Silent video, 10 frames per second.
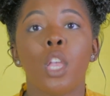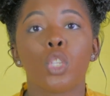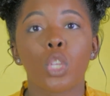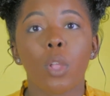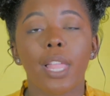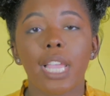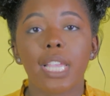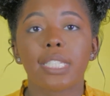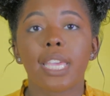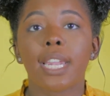So like
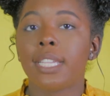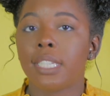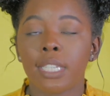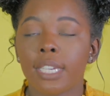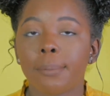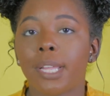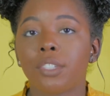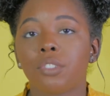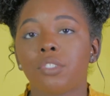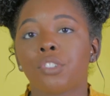I said, I didn't get a
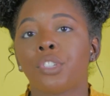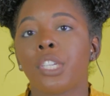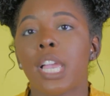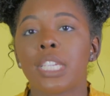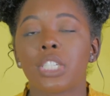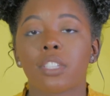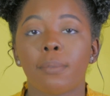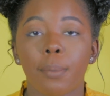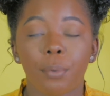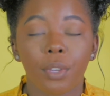bachelor's degree, I just
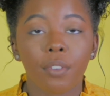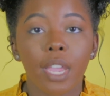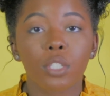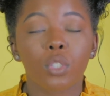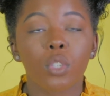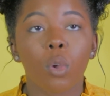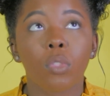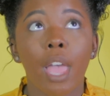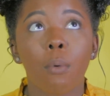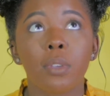got my prereqs,
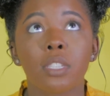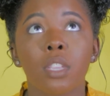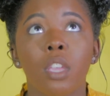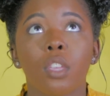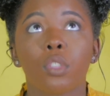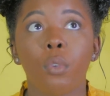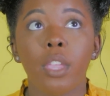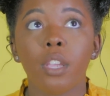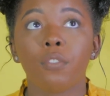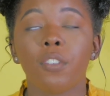so that was
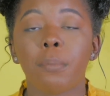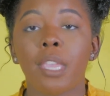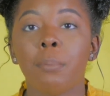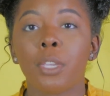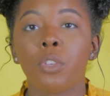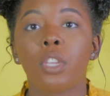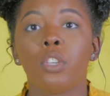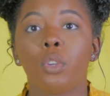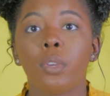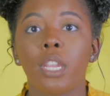3 years for me, but you
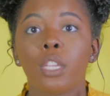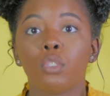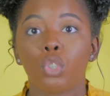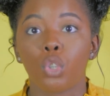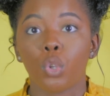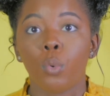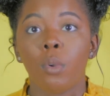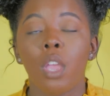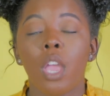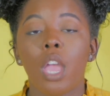can do it in 2.